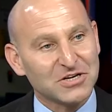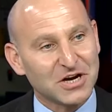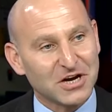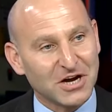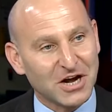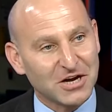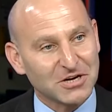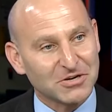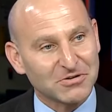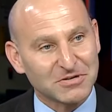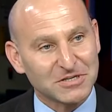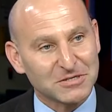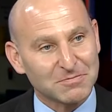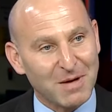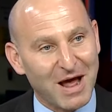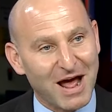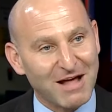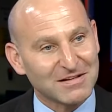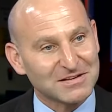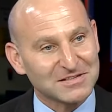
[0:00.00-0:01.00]
a country's
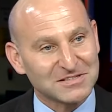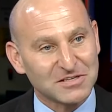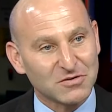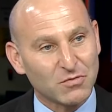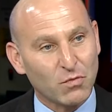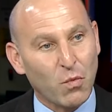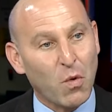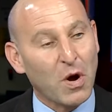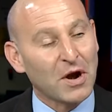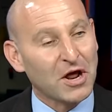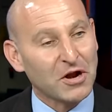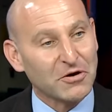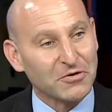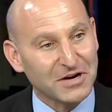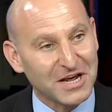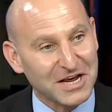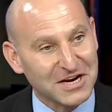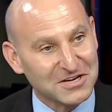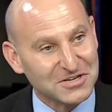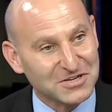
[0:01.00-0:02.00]
policy one
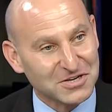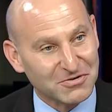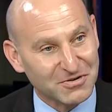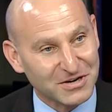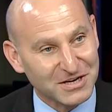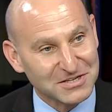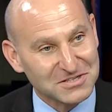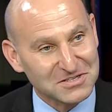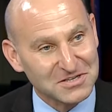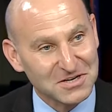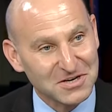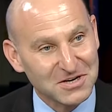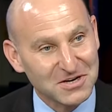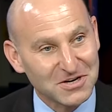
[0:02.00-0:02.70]
hundred eighty degrees